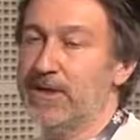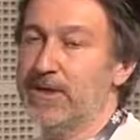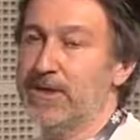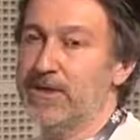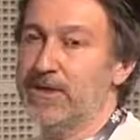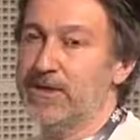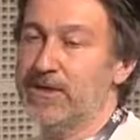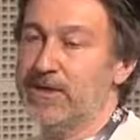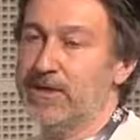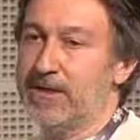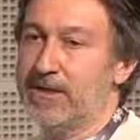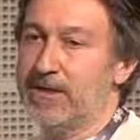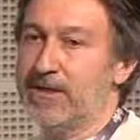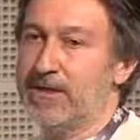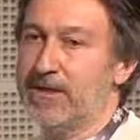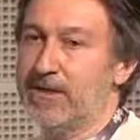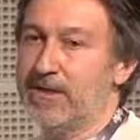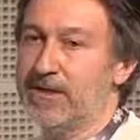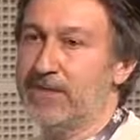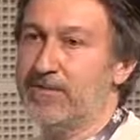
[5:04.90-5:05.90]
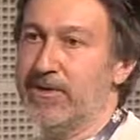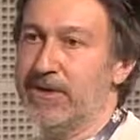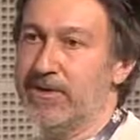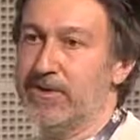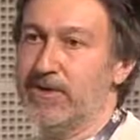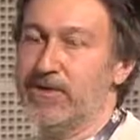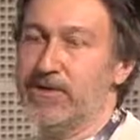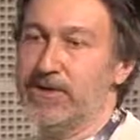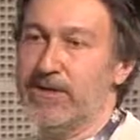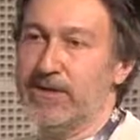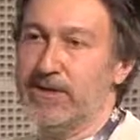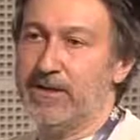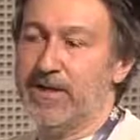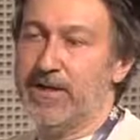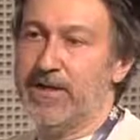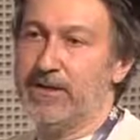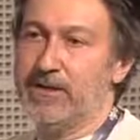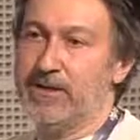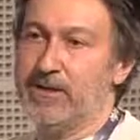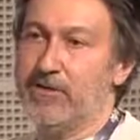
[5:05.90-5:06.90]
as Reto said,
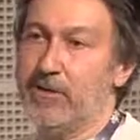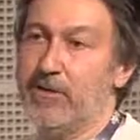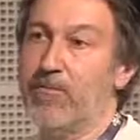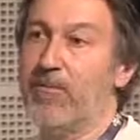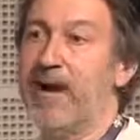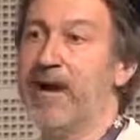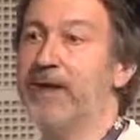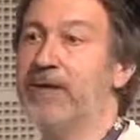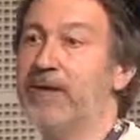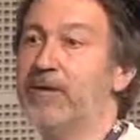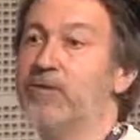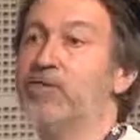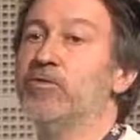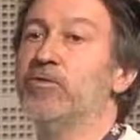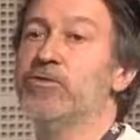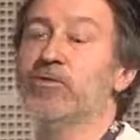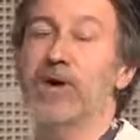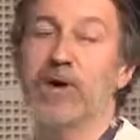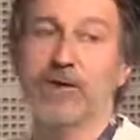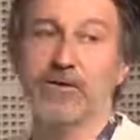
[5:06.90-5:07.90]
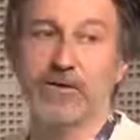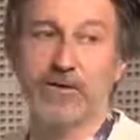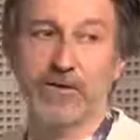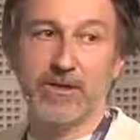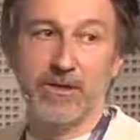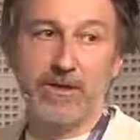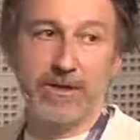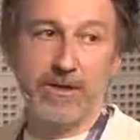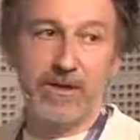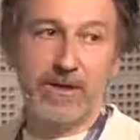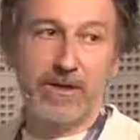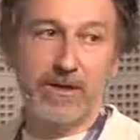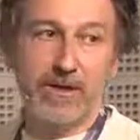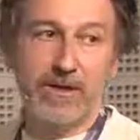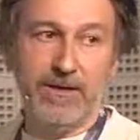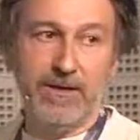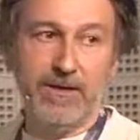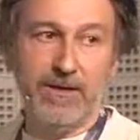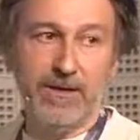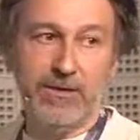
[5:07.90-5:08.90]
as combining two drugs.
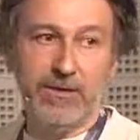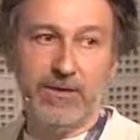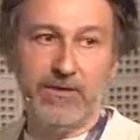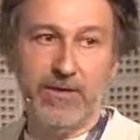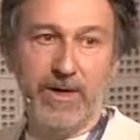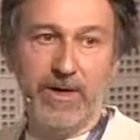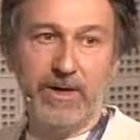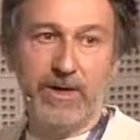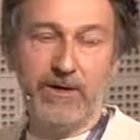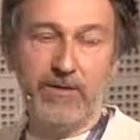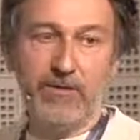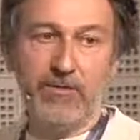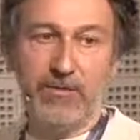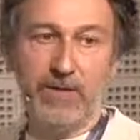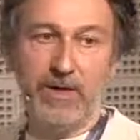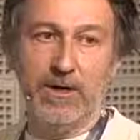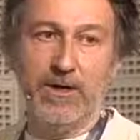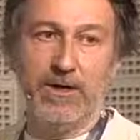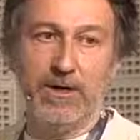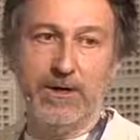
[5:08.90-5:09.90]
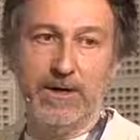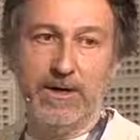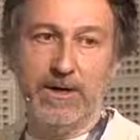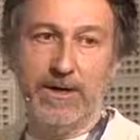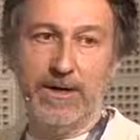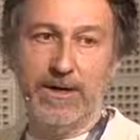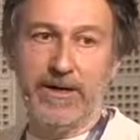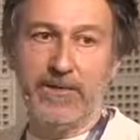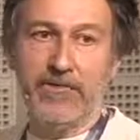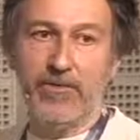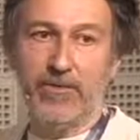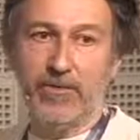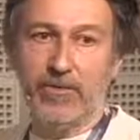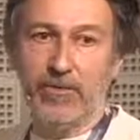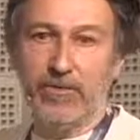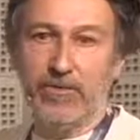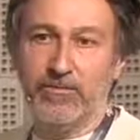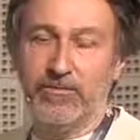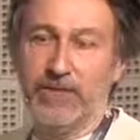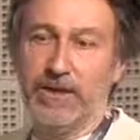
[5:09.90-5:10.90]
And in this way, you clearly can
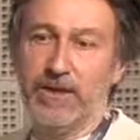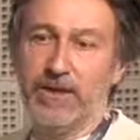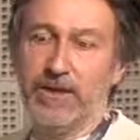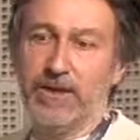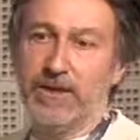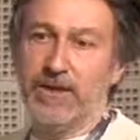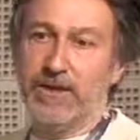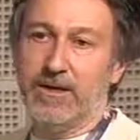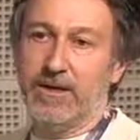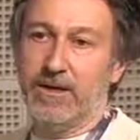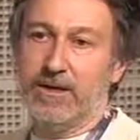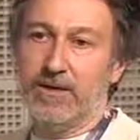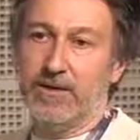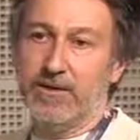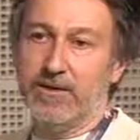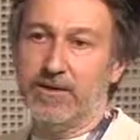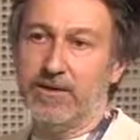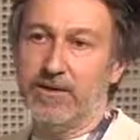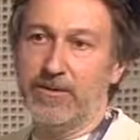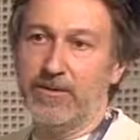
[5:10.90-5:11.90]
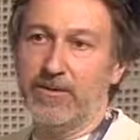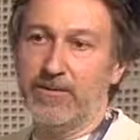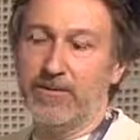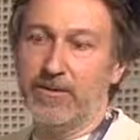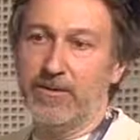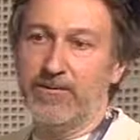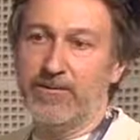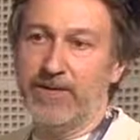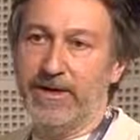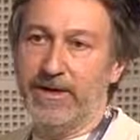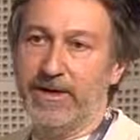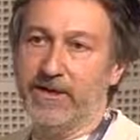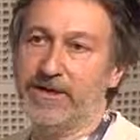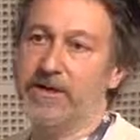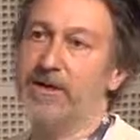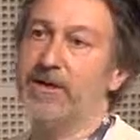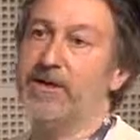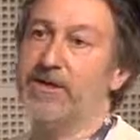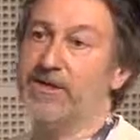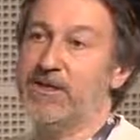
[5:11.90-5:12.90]
improve
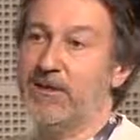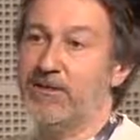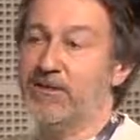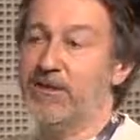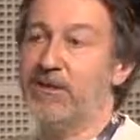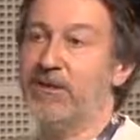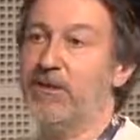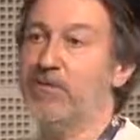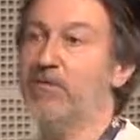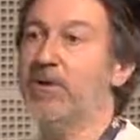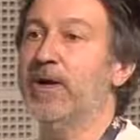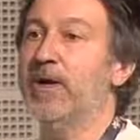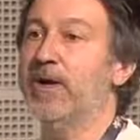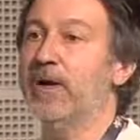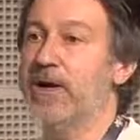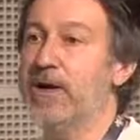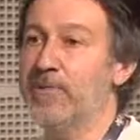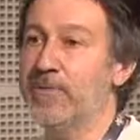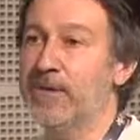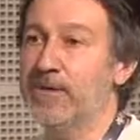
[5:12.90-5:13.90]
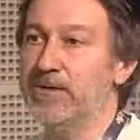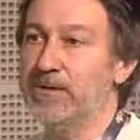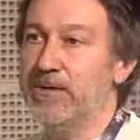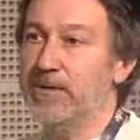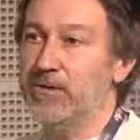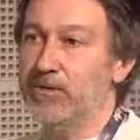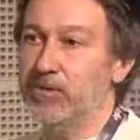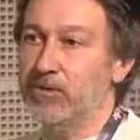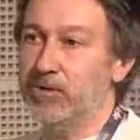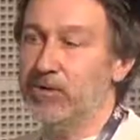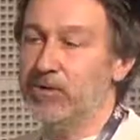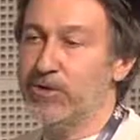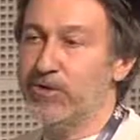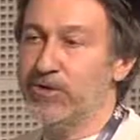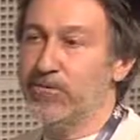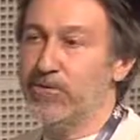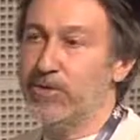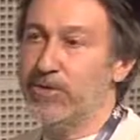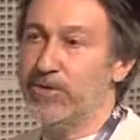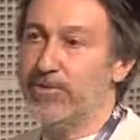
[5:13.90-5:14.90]
efficacy, and essentially you can limit the
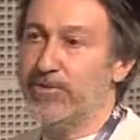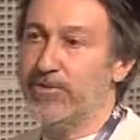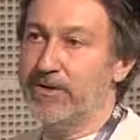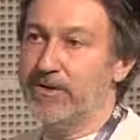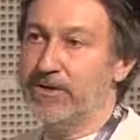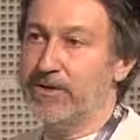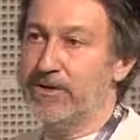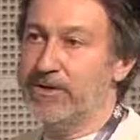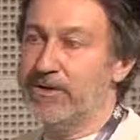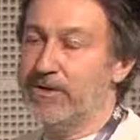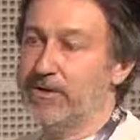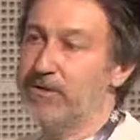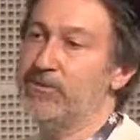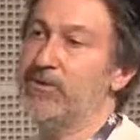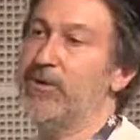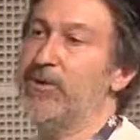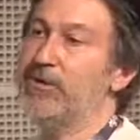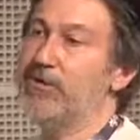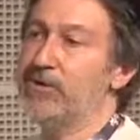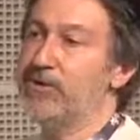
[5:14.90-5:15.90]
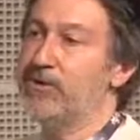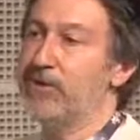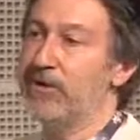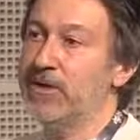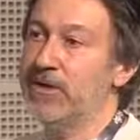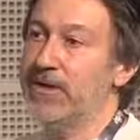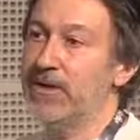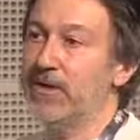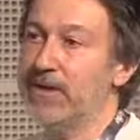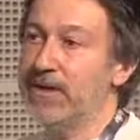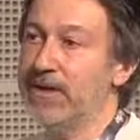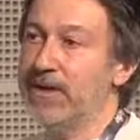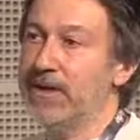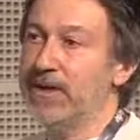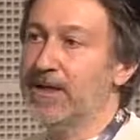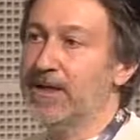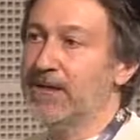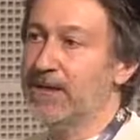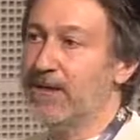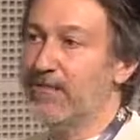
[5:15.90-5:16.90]
evolution of resistance because you kill
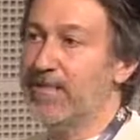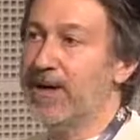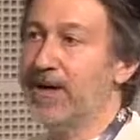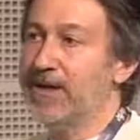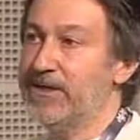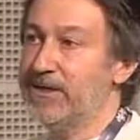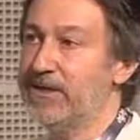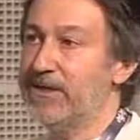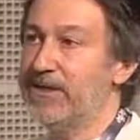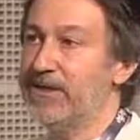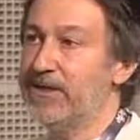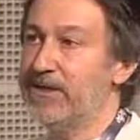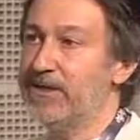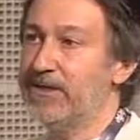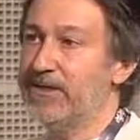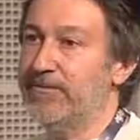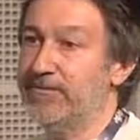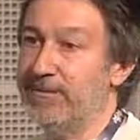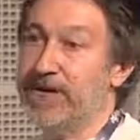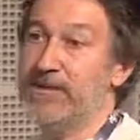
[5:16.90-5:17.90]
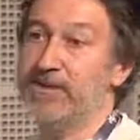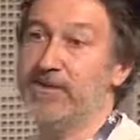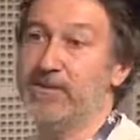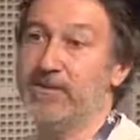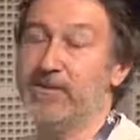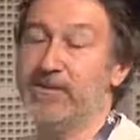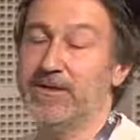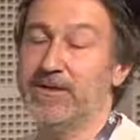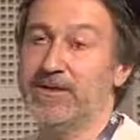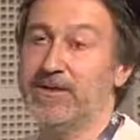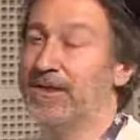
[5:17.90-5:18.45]
the parasites faster.